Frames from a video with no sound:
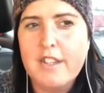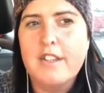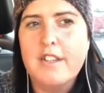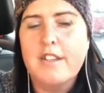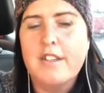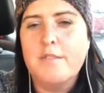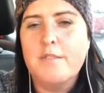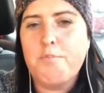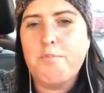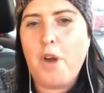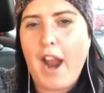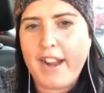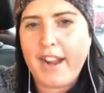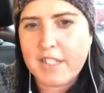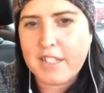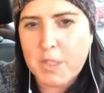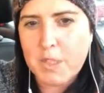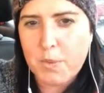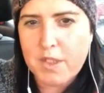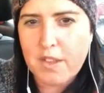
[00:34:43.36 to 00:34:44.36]

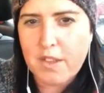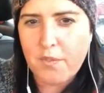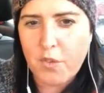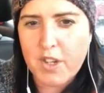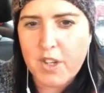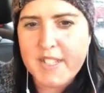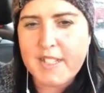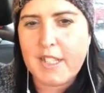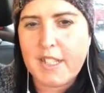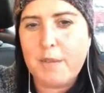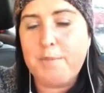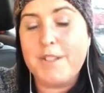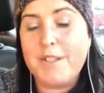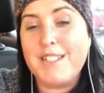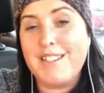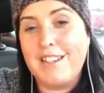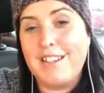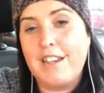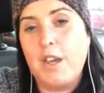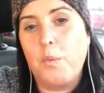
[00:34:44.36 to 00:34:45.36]
practice with the voice clip until
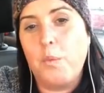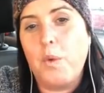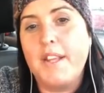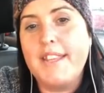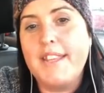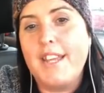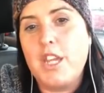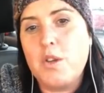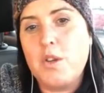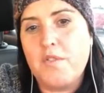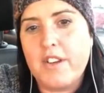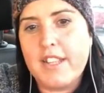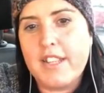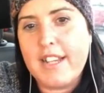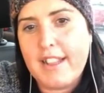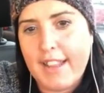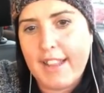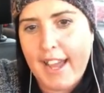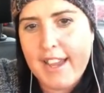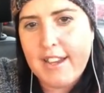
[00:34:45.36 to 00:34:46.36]
you get one that you really
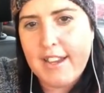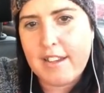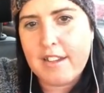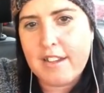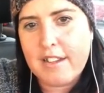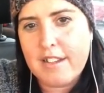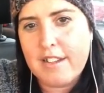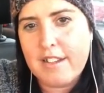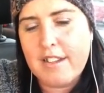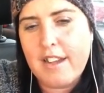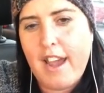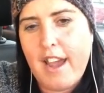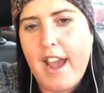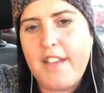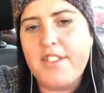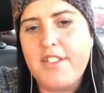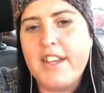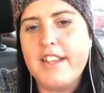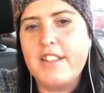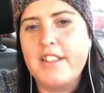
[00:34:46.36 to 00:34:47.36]
like. And
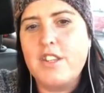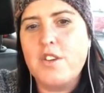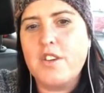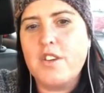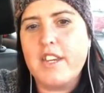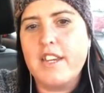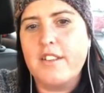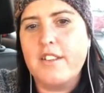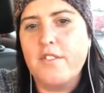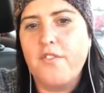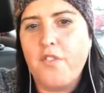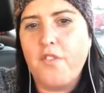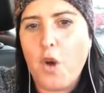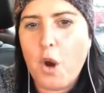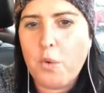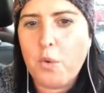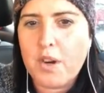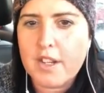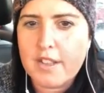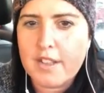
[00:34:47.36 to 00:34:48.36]
then you can
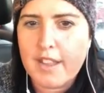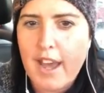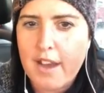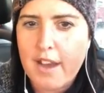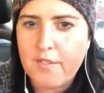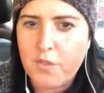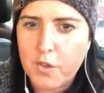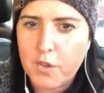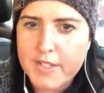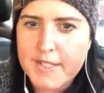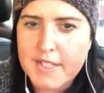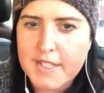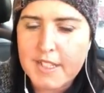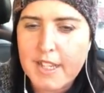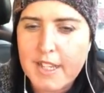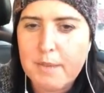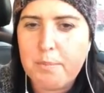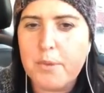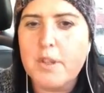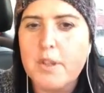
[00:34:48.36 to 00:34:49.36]
forward that voice
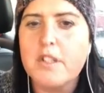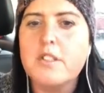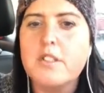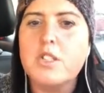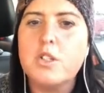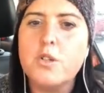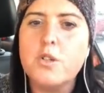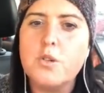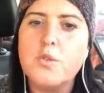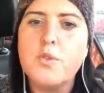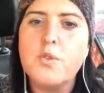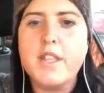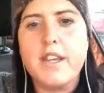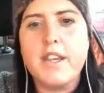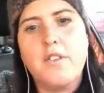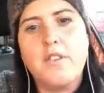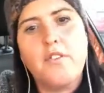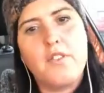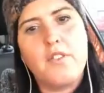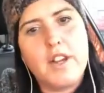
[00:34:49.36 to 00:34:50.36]
clip to
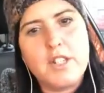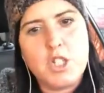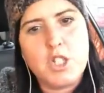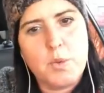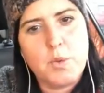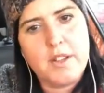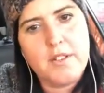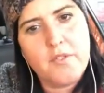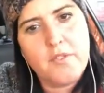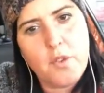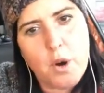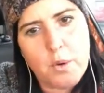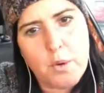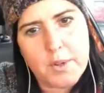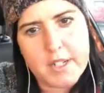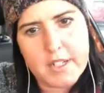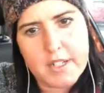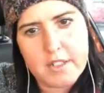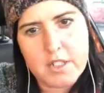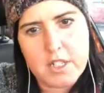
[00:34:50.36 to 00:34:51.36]
whatever friends you want to forward
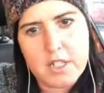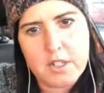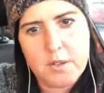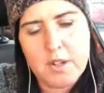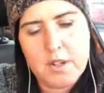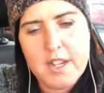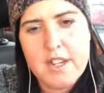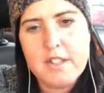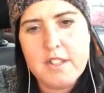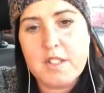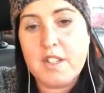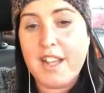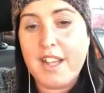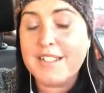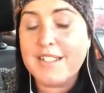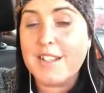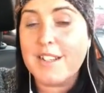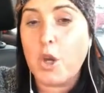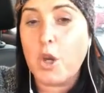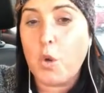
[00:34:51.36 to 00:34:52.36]
it to. So that's
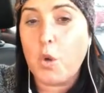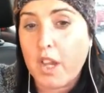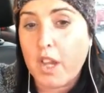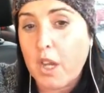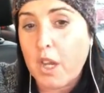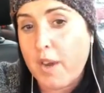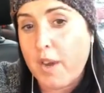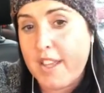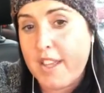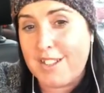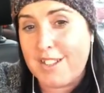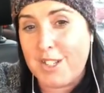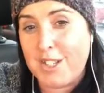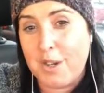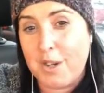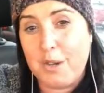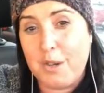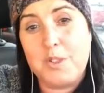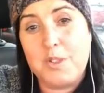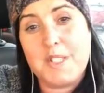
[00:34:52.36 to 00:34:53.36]
a quick way to do
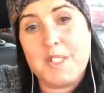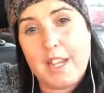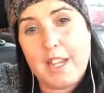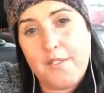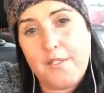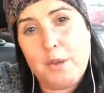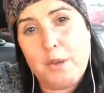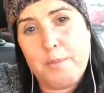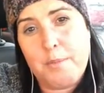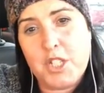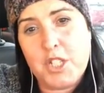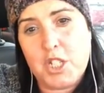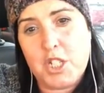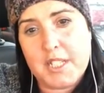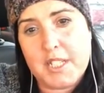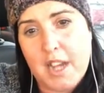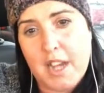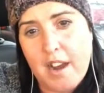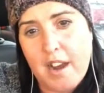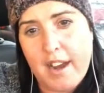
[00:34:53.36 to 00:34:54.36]
it. Will save you a bunch of
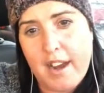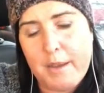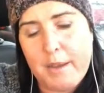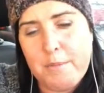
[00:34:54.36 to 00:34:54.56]
time.